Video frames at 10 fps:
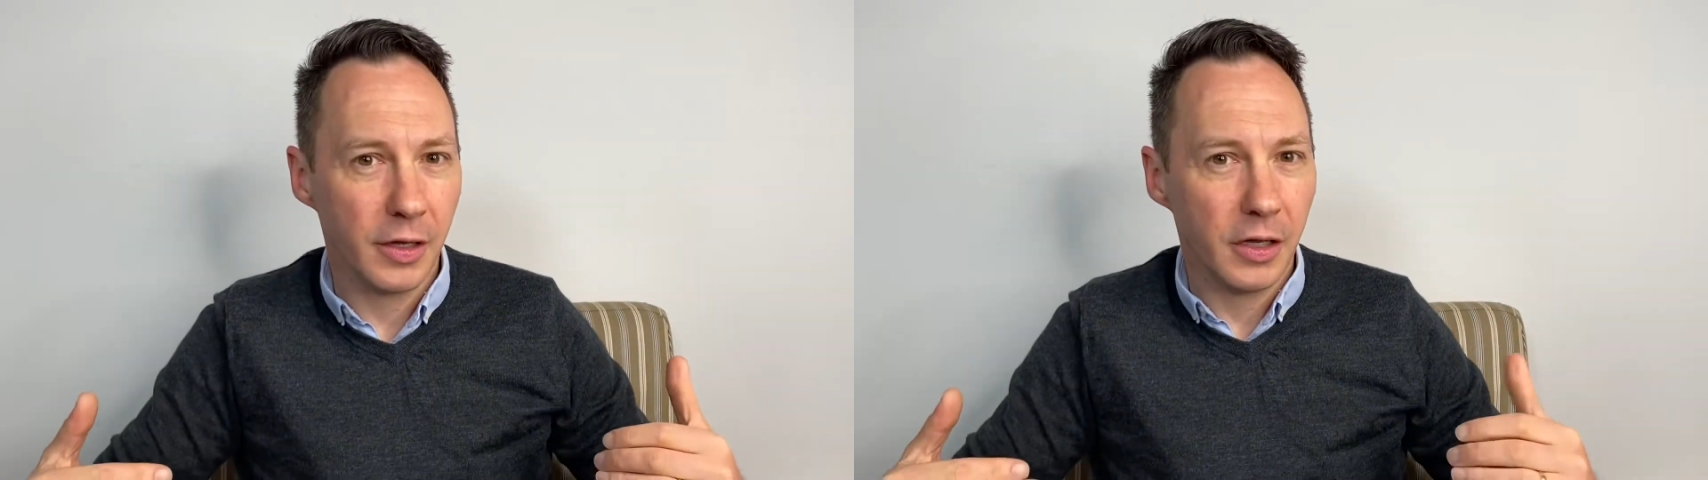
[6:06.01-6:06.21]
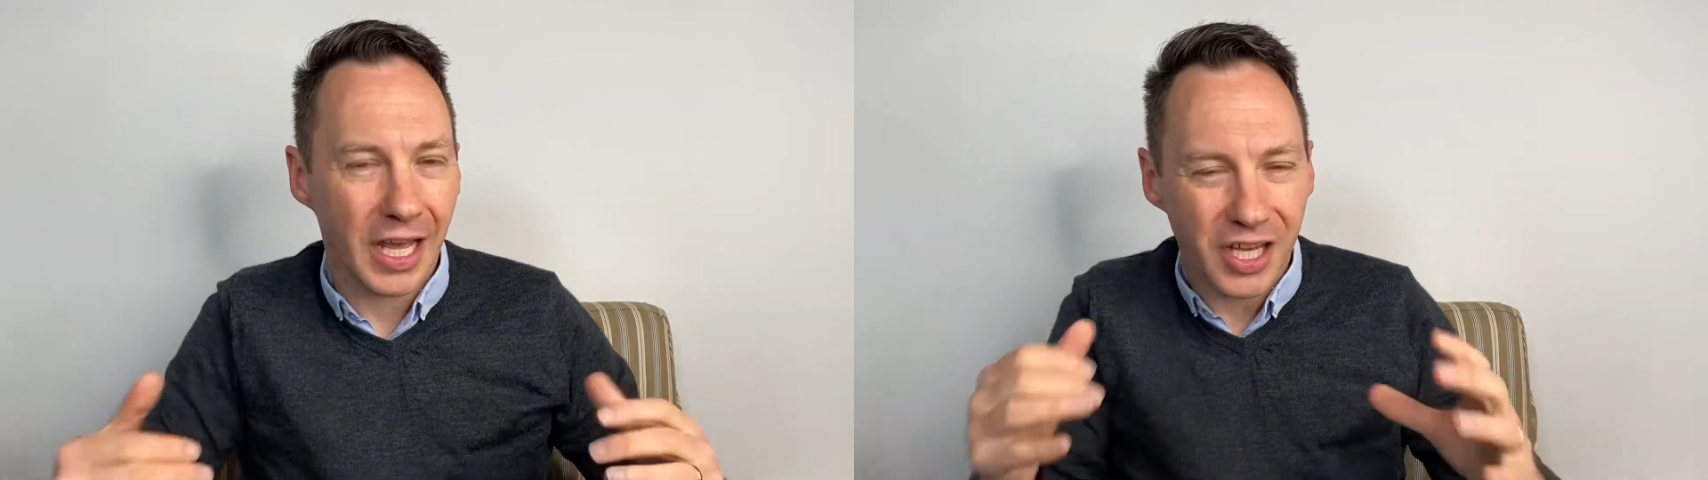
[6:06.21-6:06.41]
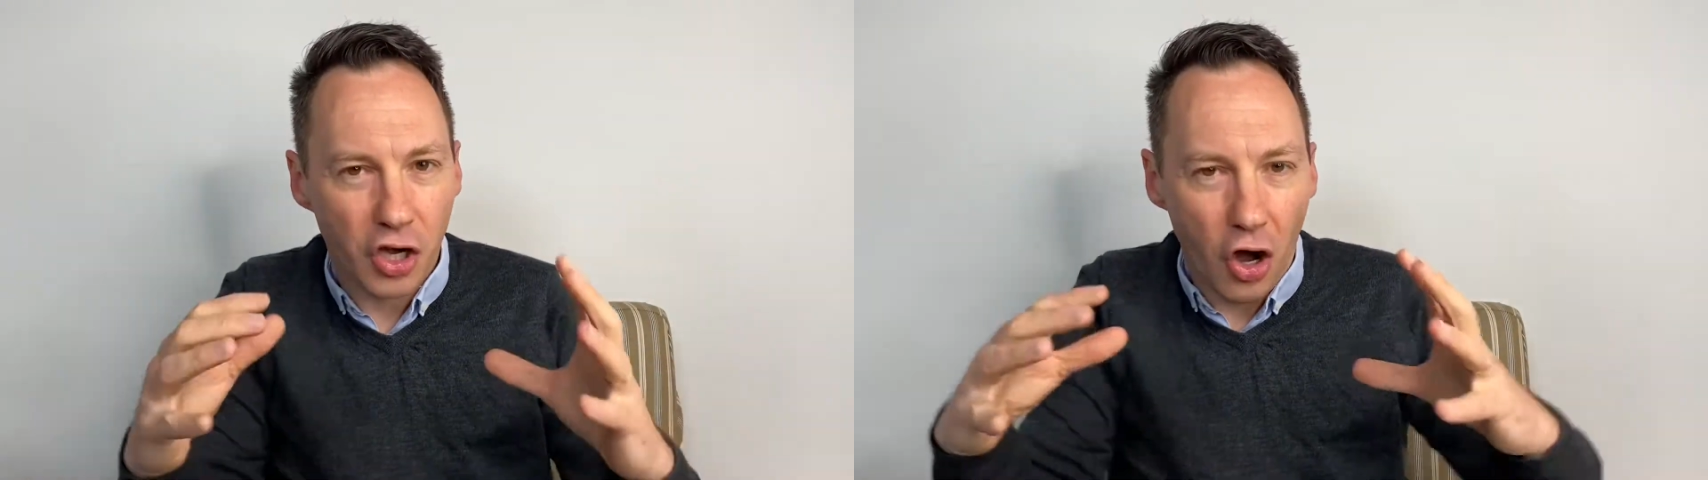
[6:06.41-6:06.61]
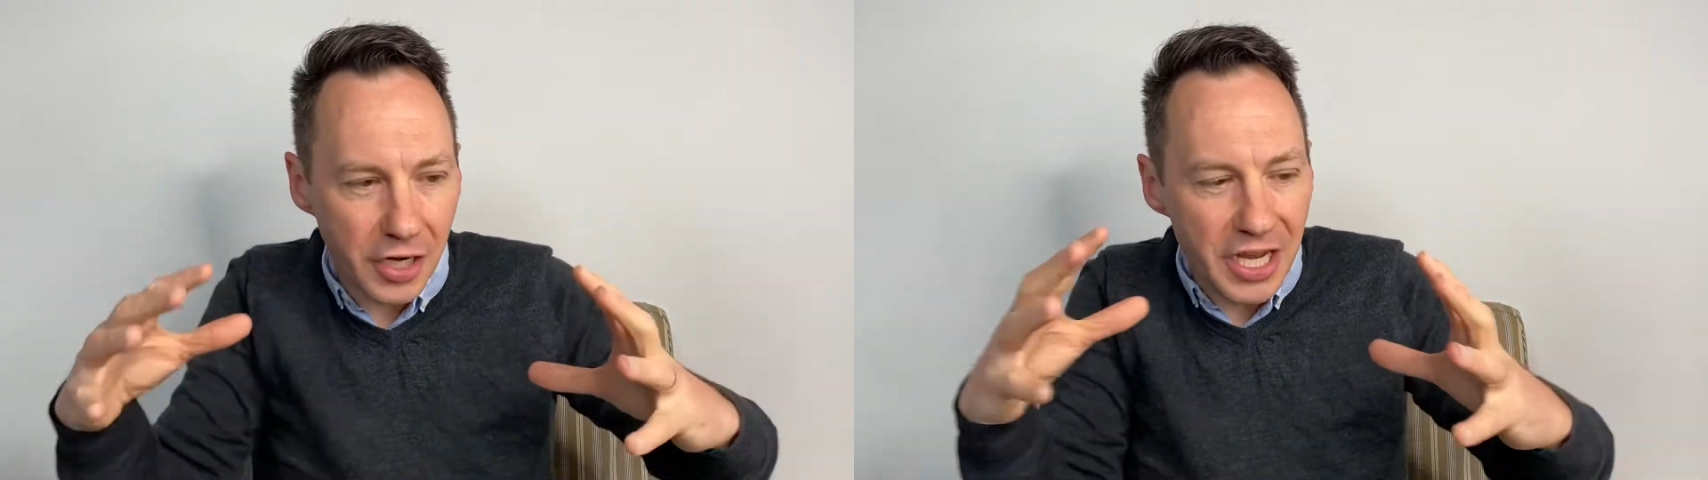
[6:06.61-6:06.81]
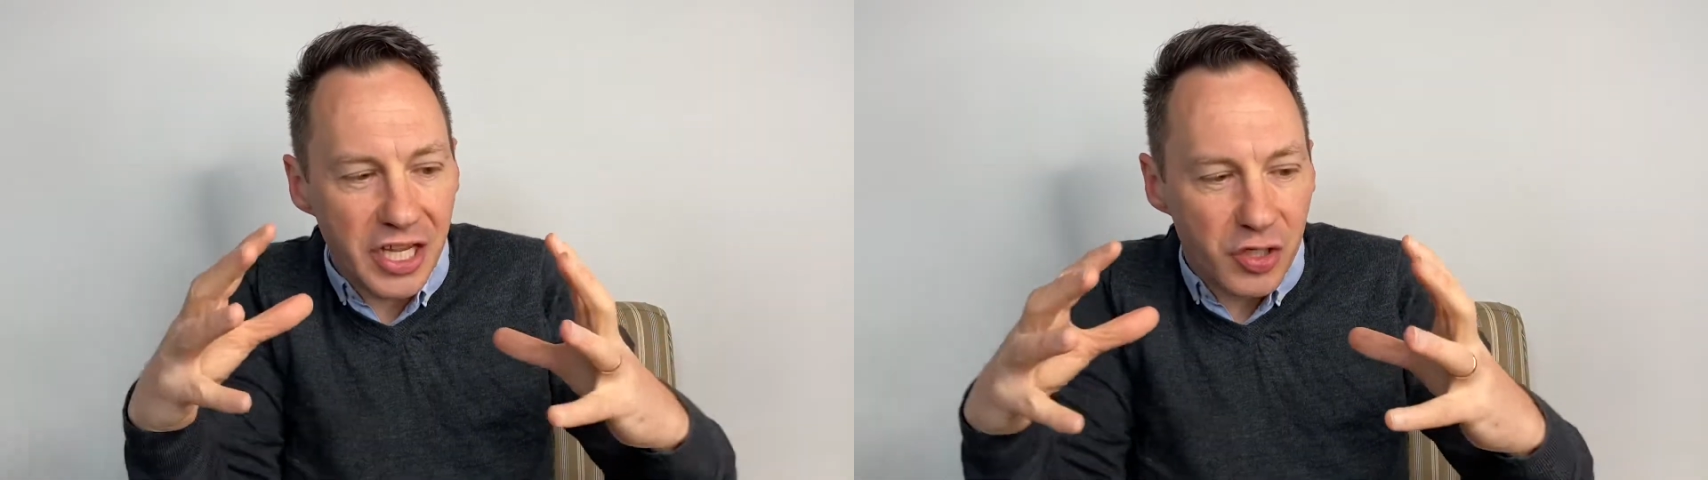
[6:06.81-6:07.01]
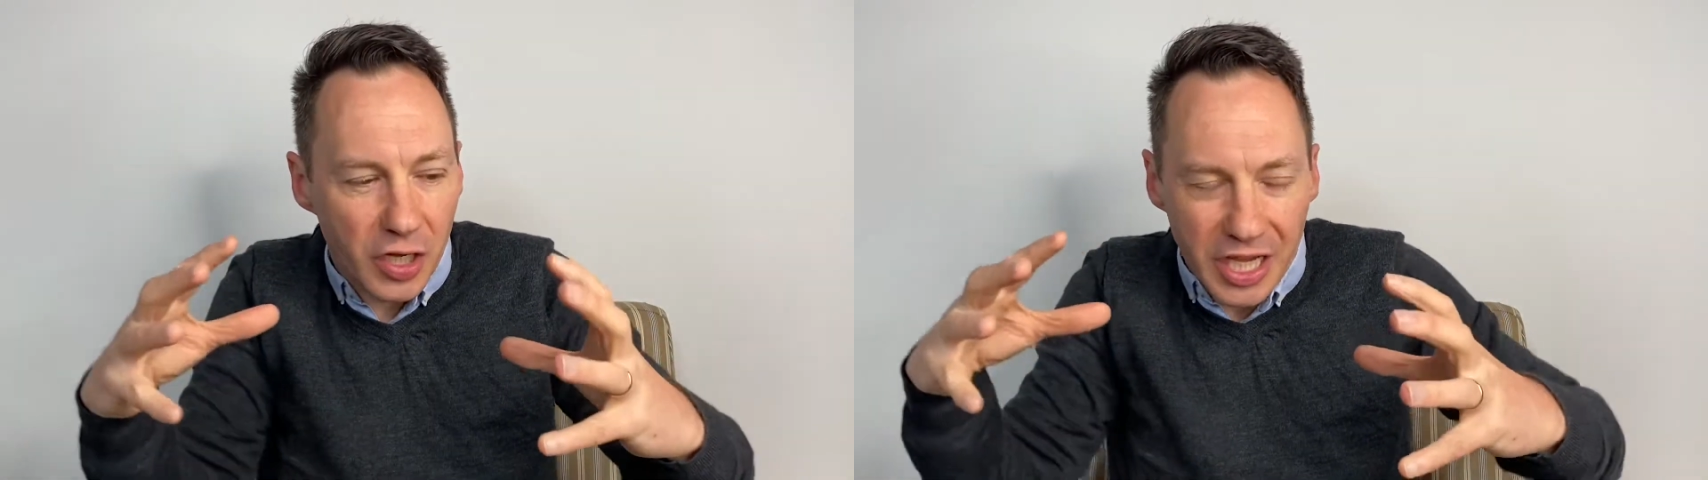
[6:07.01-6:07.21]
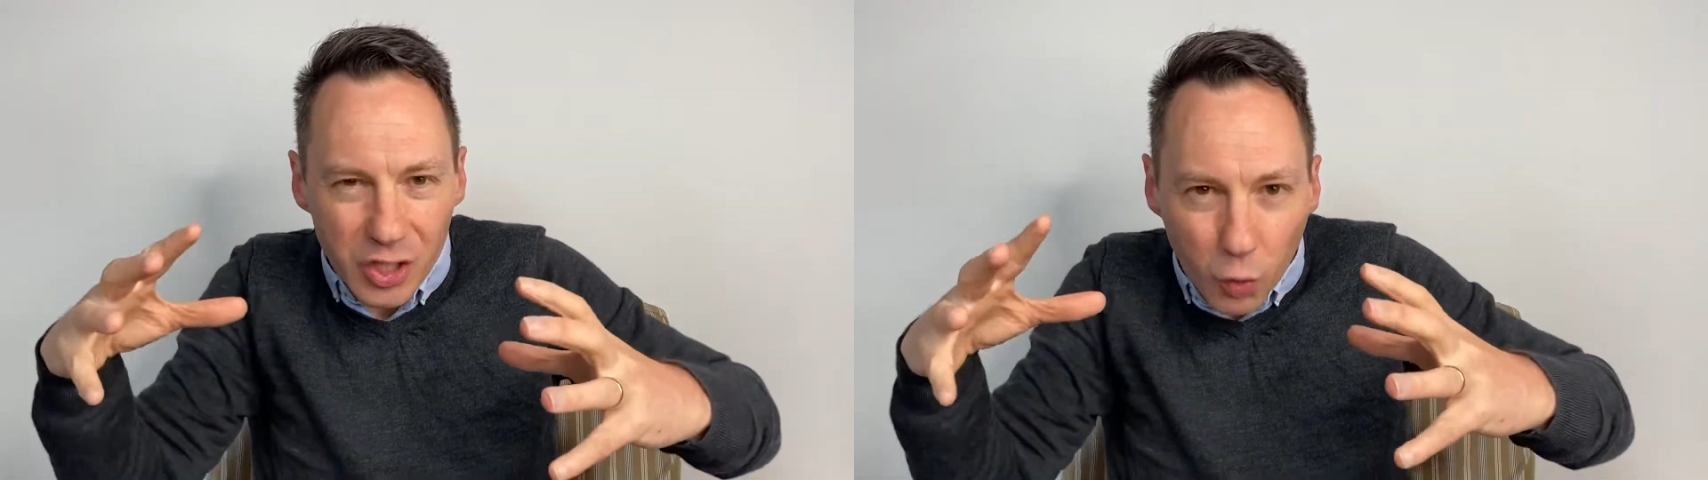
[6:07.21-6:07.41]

Like God and his